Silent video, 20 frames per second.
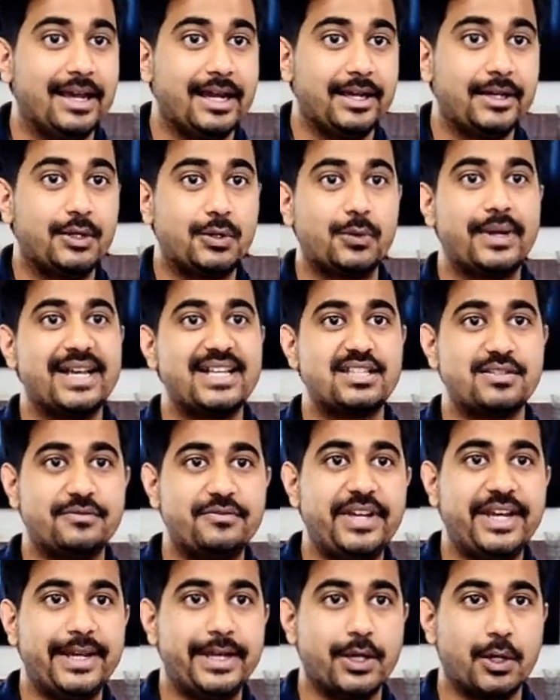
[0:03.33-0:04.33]
In today's
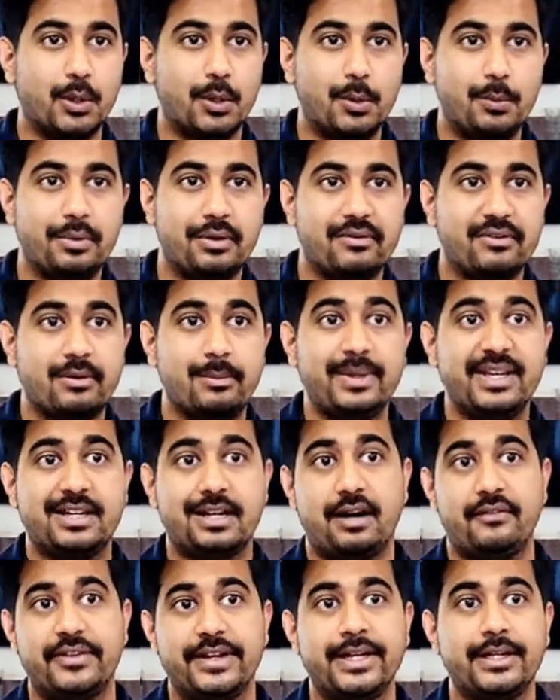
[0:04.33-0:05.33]
video, we will be
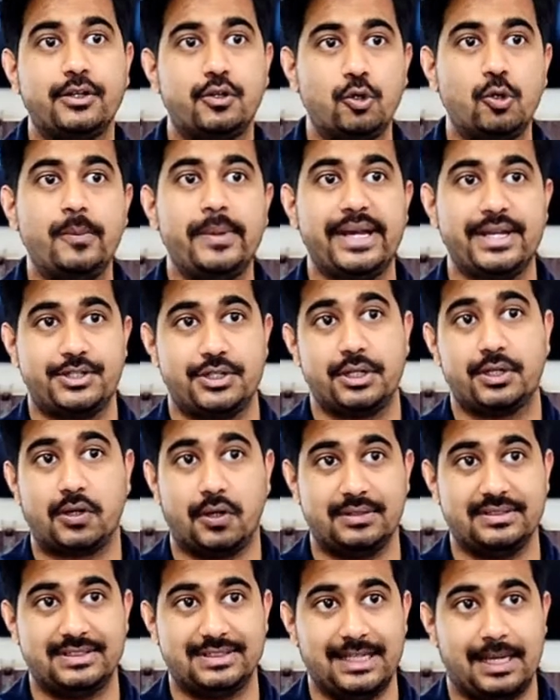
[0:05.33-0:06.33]
covering two major
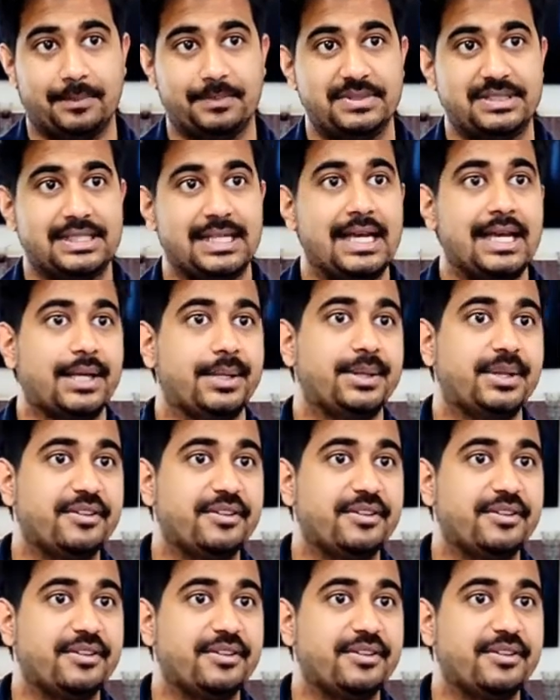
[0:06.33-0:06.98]
concepts.